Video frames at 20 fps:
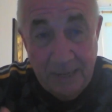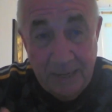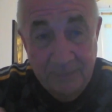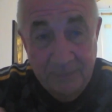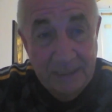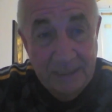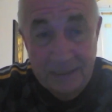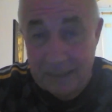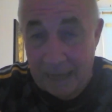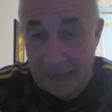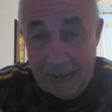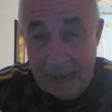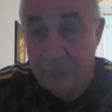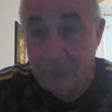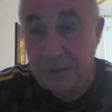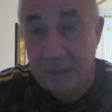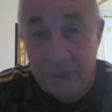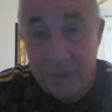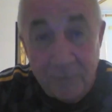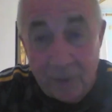kept
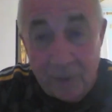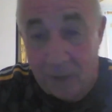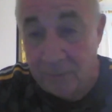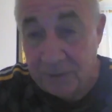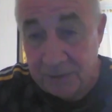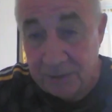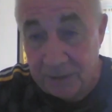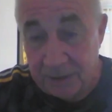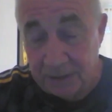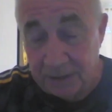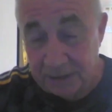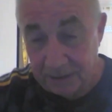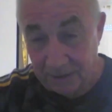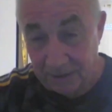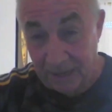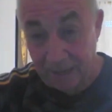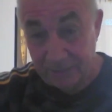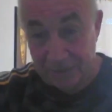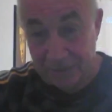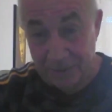out at the moment, and he's
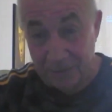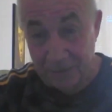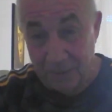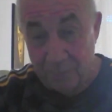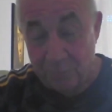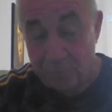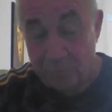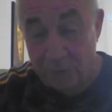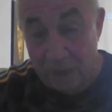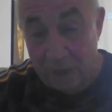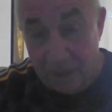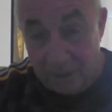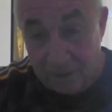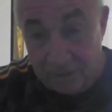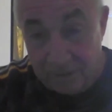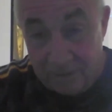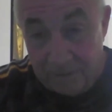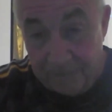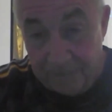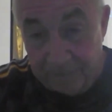an absolutely
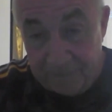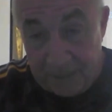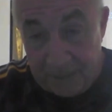brilliant